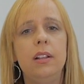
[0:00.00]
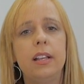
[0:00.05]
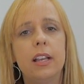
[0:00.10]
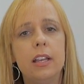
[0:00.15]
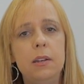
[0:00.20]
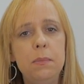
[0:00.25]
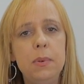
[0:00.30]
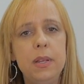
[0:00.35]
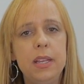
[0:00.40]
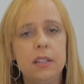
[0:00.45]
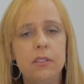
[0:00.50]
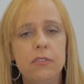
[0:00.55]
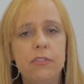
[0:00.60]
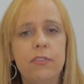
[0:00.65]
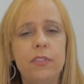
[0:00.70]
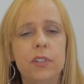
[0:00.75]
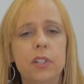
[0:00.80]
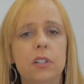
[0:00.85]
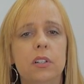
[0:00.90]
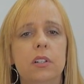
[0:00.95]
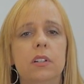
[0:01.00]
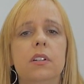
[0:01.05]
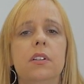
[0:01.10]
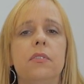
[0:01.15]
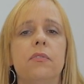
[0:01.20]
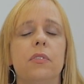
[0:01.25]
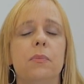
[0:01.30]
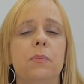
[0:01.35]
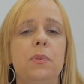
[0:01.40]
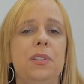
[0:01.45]
can be
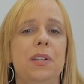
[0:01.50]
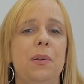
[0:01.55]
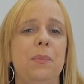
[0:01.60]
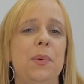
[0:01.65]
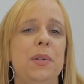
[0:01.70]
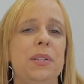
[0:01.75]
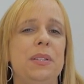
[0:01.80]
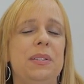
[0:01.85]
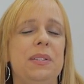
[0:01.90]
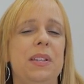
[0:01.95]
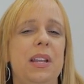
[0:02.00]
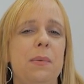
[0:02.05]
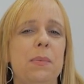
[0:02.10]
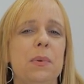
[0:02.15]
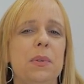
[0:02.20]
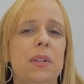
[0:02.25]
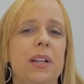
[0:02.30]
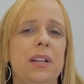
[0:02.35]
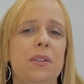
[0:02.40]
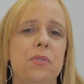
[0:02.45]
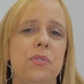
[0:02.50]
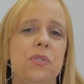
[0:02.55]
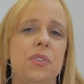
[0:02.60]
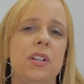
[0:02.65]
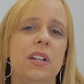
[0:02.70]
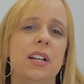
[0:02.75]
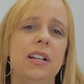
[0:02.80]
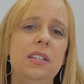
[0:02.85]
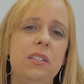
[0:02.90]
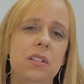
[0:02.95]
inferred from someone's stable
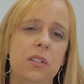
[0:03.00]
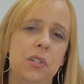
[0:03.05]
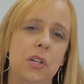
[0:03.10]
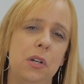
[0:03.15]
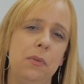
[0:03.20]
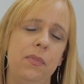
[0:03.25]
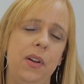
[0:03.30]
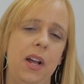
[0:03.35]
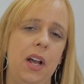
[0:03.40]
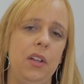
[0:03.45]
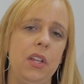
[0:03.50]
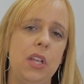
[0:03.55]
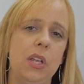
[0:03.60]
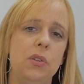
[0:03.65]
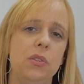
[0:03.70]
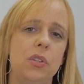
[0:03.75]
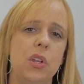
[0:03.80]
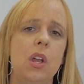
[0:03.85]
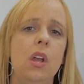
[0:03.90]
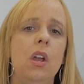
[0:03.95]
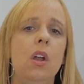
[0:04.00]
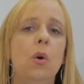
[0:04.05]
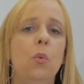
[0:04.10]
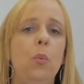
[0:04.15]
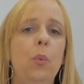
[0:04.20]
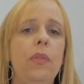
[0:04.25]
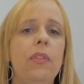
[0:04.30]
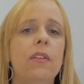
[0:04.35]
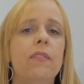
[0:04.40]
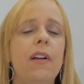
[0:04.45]
nitrogen isotope values
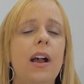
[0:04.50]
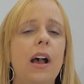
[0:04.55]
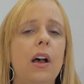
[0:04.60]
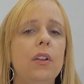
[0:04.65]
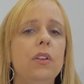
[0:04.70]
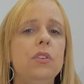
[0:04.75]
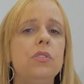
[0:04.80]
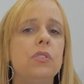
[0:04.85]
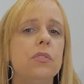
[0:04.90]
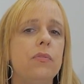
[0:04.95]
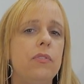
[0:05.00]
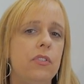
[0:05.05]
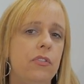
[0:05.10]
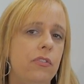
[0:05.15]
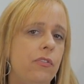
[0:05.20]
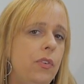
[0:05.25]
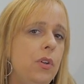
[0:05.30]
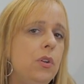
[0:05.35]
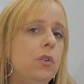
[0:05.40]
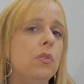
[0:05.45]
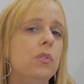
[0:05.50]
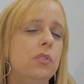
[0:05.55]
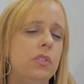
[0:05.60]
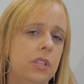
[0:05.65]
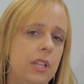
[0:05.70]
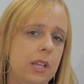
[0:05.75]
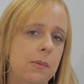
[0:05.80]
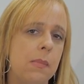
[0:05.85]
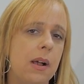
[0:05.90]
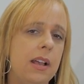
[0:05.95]
when the values of the foods
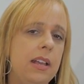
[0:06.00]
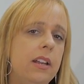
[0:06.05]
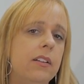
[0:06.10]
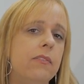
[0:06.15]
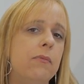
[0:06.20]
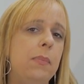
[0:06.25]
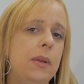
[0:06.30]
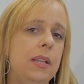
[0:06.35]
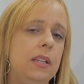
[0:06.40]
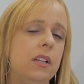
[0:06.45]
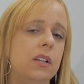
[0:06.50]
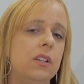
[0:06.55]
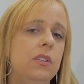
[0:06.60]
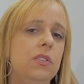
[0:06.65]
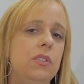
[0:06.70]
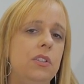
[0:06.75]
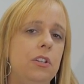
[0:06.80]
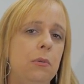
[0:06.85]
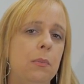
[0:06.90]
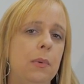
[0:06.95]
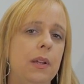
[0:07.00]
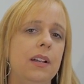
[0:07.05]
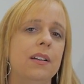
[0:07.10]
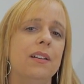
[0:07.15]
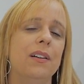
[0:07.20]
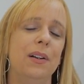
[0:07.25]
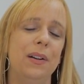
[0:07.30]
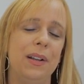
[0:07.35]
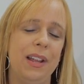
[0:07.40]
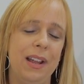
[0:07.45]
they might have been consuming are